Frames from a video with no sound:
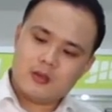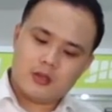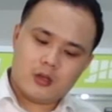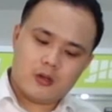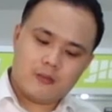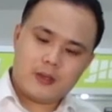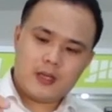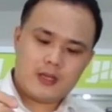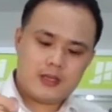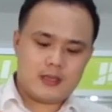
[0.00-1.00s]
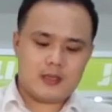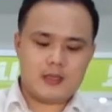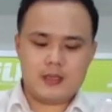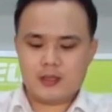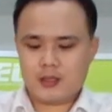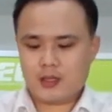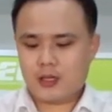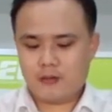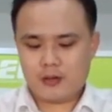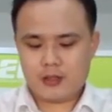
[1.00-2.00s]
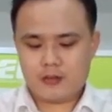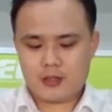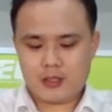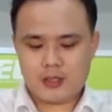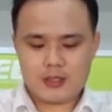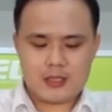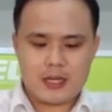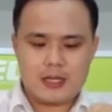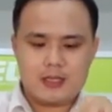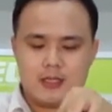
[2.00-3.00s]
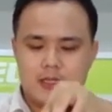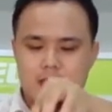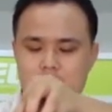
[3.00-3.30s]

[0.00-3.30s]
So please carefully to see these items.